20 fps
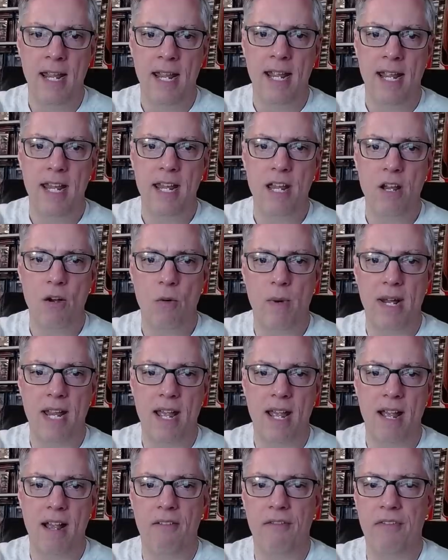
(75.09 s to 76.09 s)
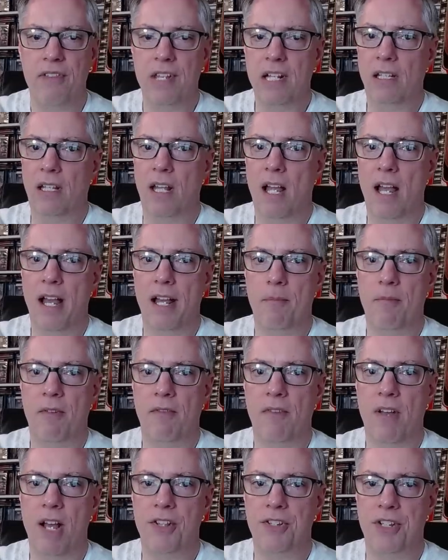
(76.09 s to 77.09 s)
Here we have the lineup
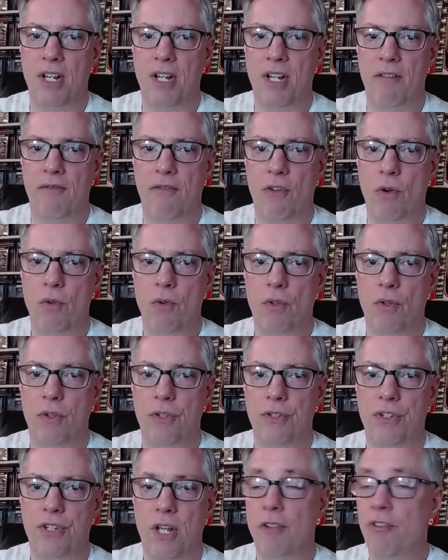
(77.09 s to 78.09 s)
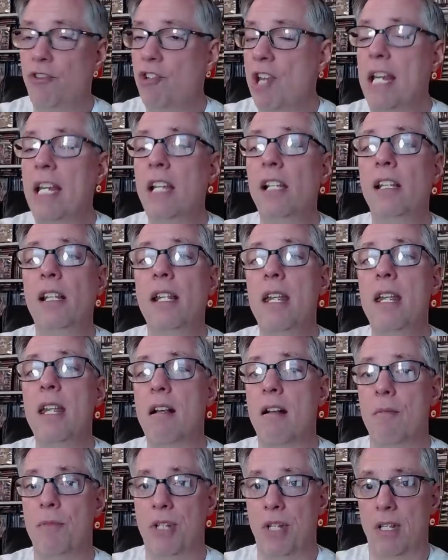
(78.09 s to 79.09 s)
of Ozzy on vocals. Uh, Jake E. Lee
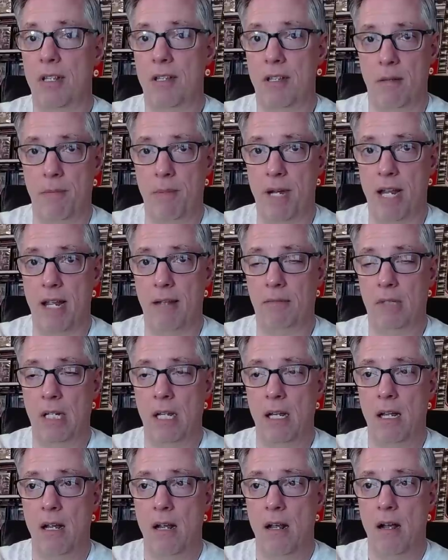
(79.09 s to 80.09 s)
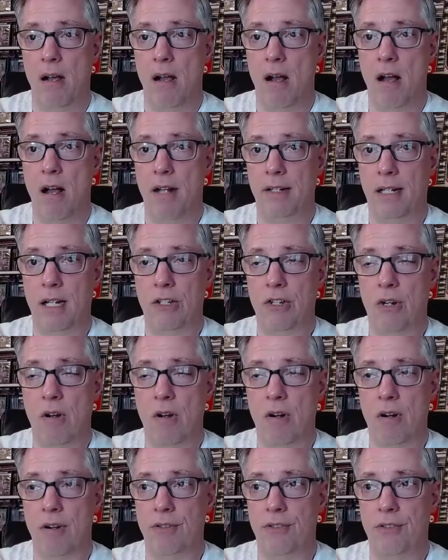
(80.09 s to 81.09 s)
comes into the band on
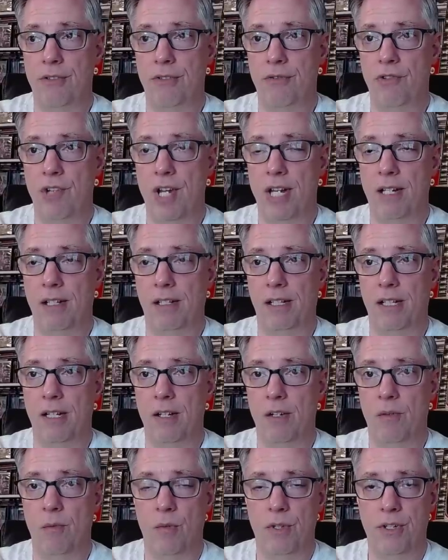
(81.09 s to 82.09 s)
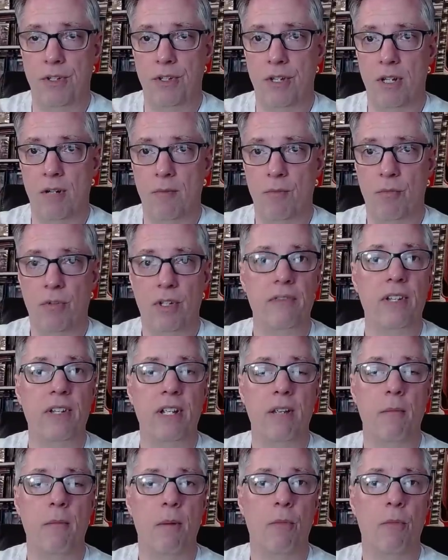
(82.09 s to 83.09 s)
guitars. Jake E. Lee was uh,
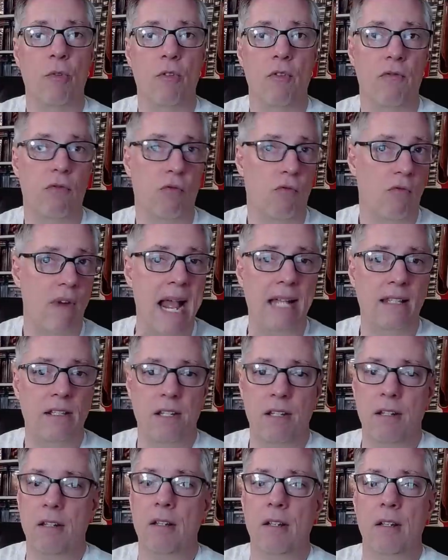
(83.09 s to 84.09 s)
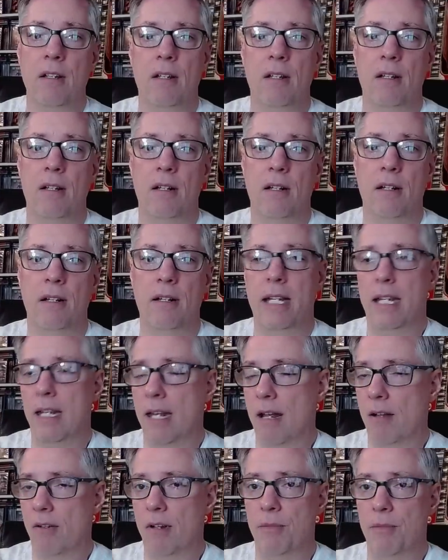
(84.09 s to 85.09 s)
briefly a member of R A T Uh, he
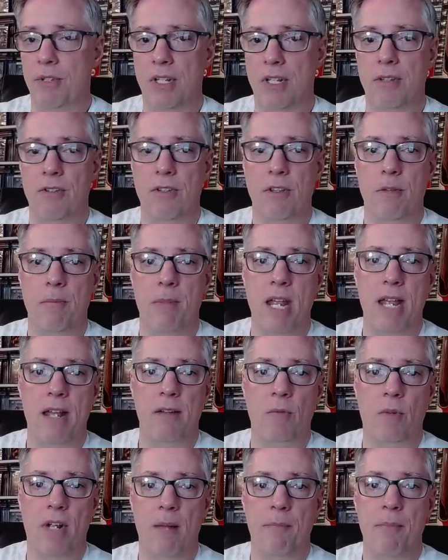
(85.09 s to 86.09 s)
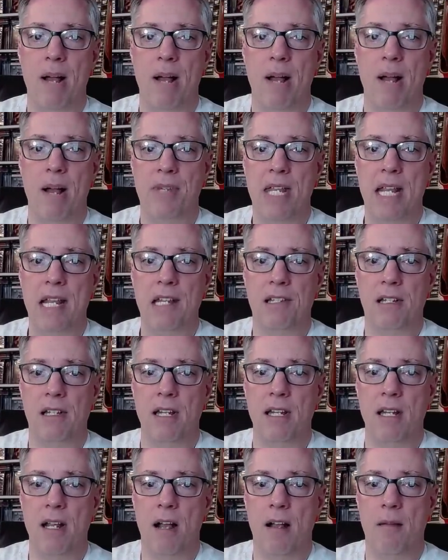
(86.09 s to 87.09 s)
now comes into the band. We got Bob
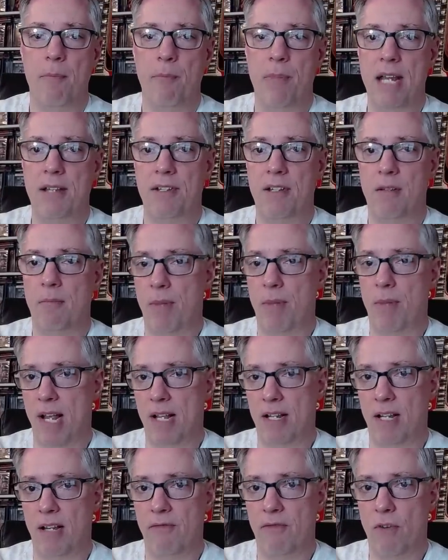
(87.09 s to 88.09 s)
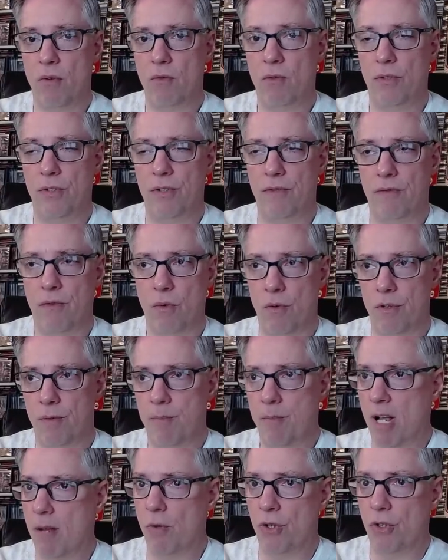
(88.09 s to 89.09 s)
Daisley on bass and backing vocals. Of course,
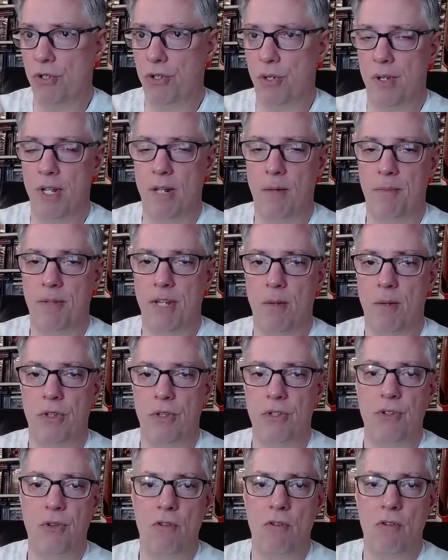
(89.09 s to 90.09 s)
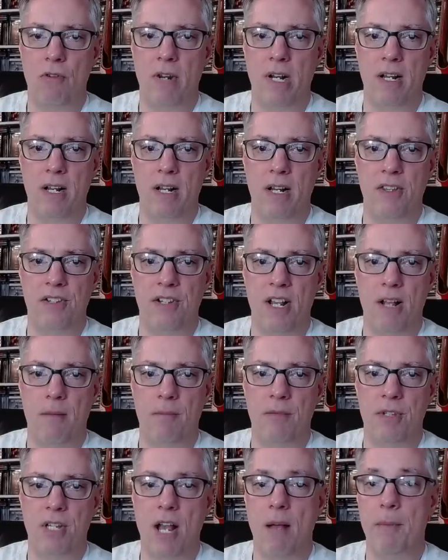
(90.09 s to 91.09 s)
Bob also helped out with the songwriting on this
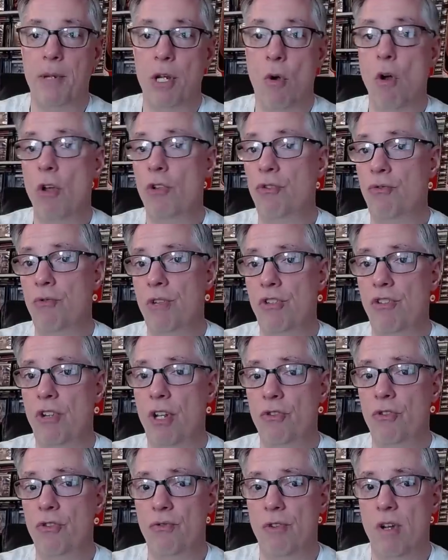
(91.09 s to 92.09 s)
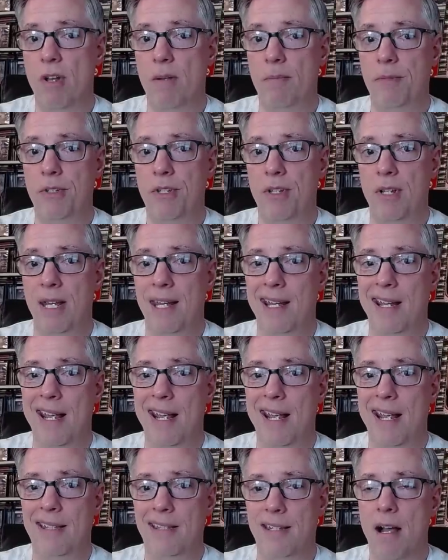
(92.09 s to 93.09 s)
album. Tommy Aldridge on drums
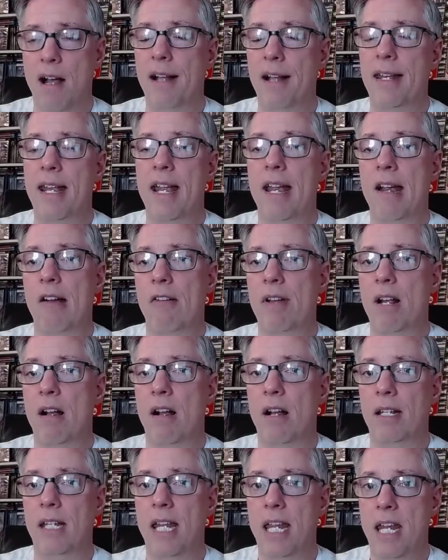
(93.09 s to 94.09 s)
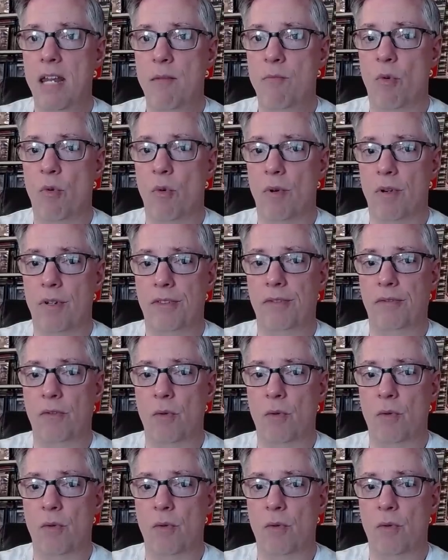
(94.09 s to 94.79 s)
and Don Airy on keyboards.